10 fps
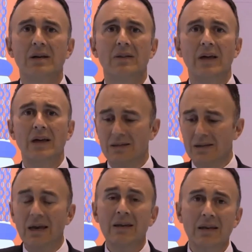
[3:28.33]
that
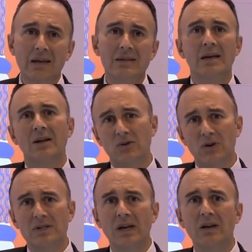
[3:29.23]
indeed in a
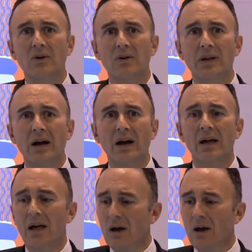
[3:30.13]
cross-linked cornea